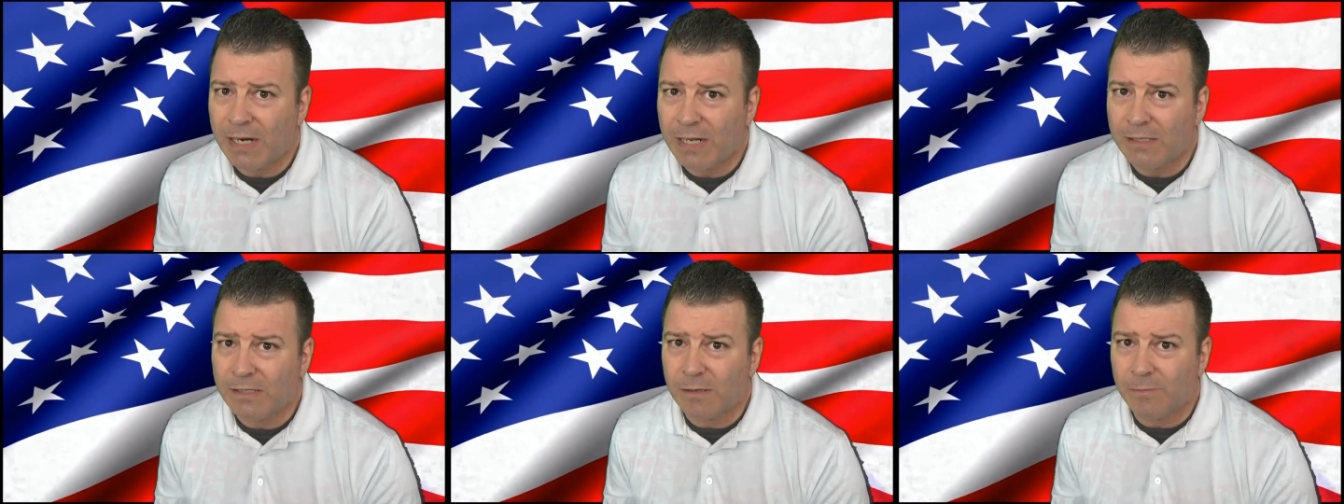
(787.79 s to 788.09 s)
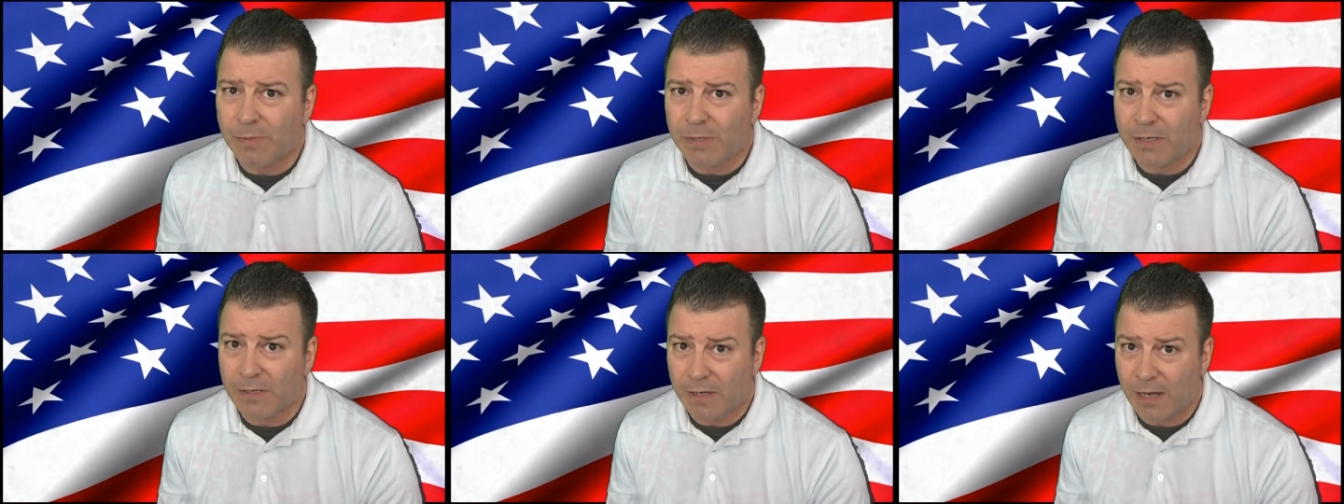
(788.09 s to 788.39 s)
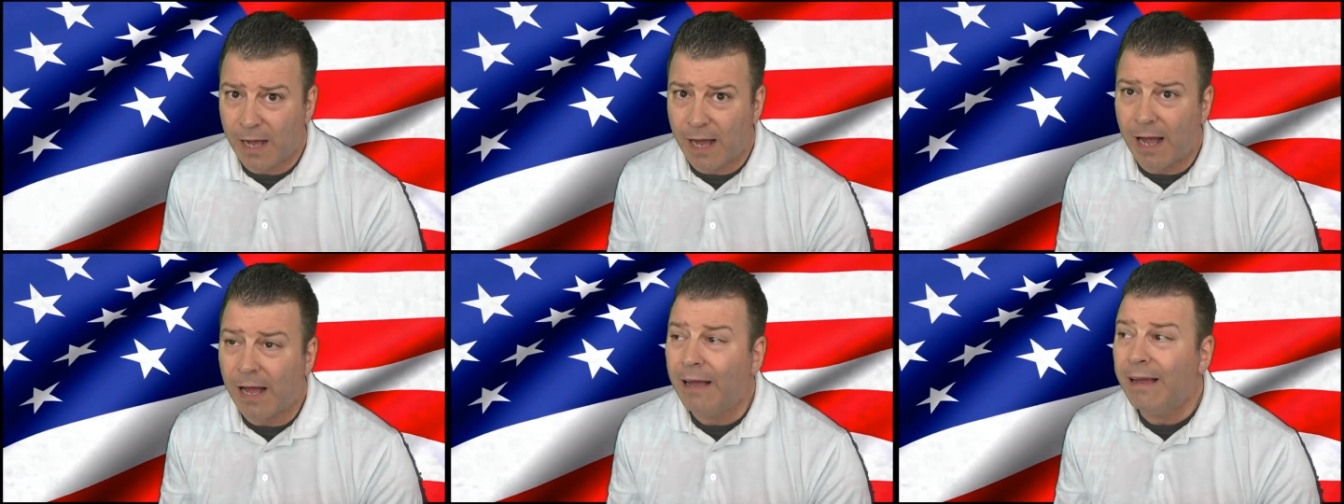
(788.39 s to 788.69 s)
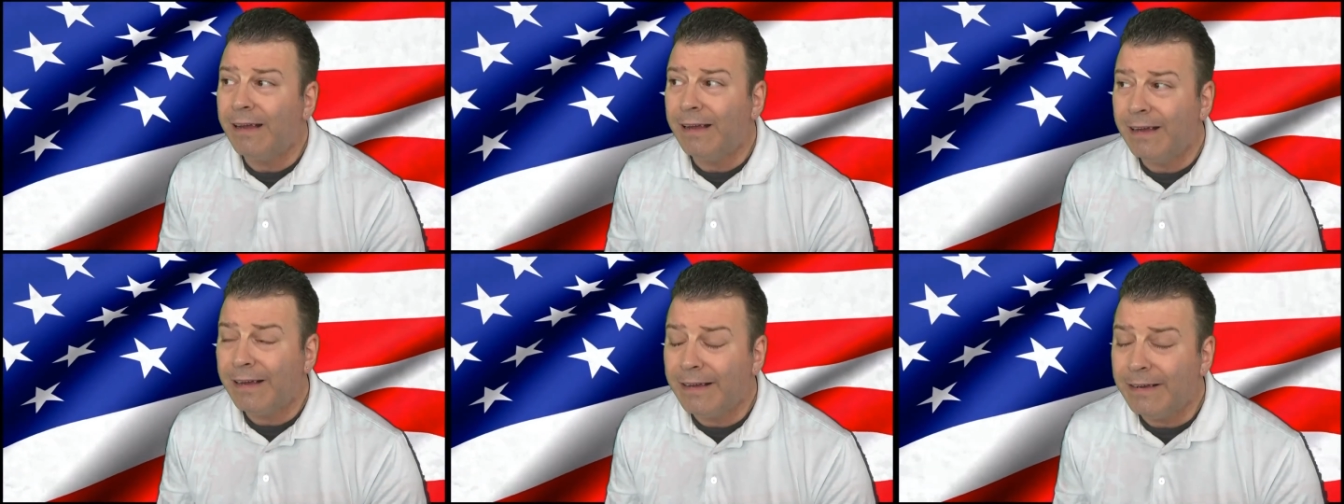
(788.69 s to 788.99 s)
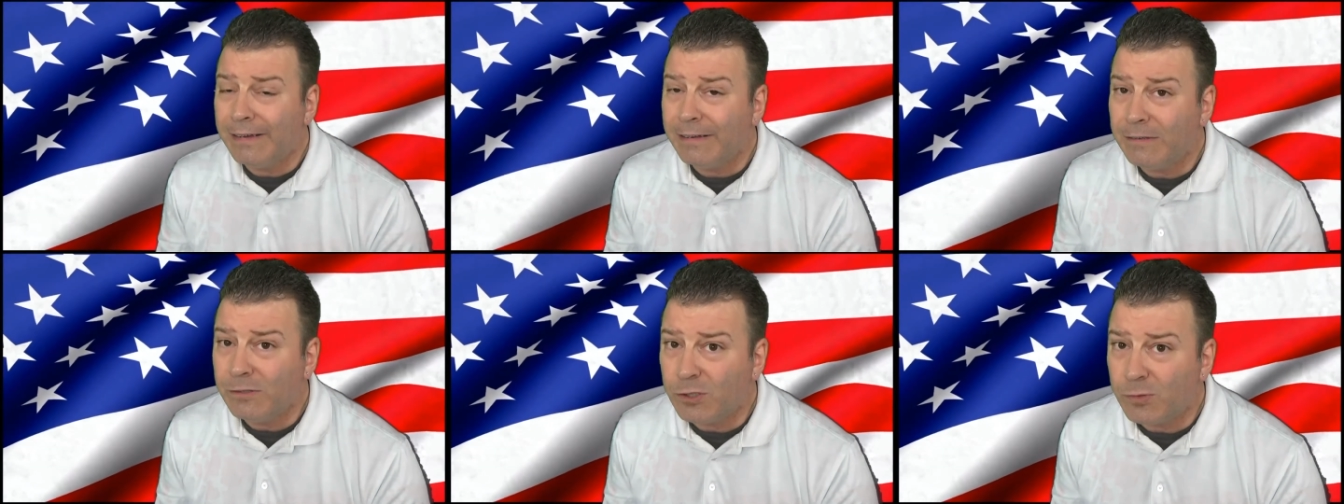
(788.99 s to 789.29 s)
need to be
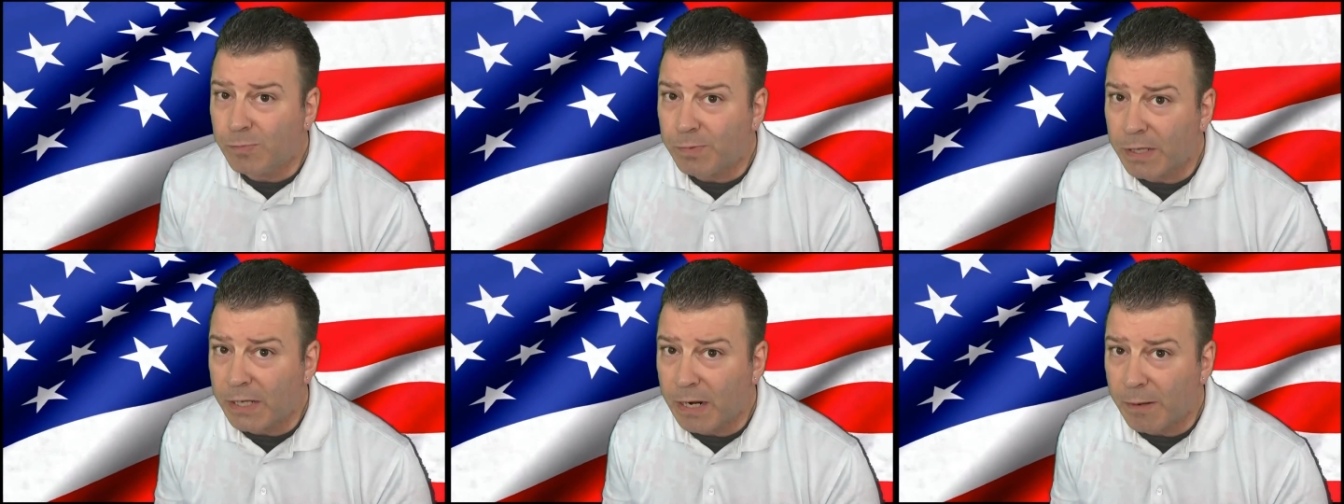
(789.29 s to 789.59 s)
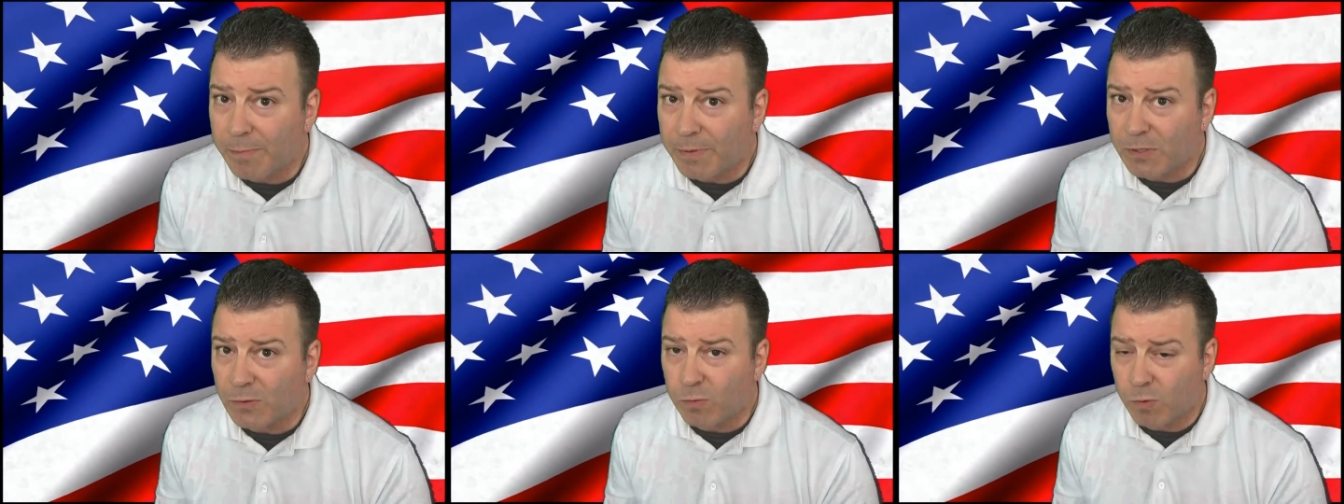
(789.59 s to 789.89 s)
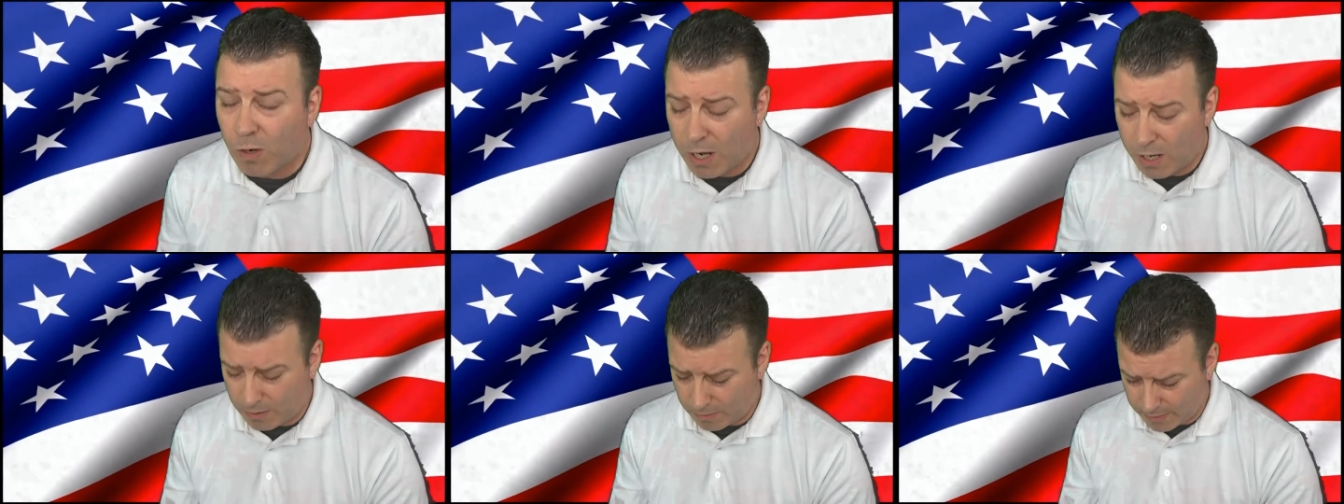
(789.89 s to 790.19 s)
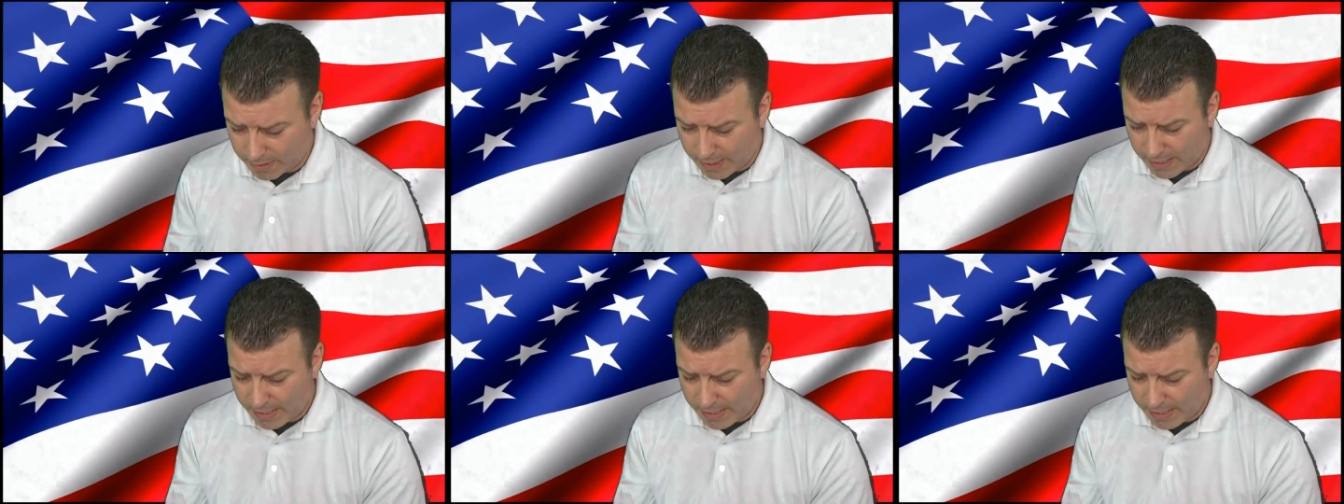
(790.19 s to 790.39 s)
split up as well.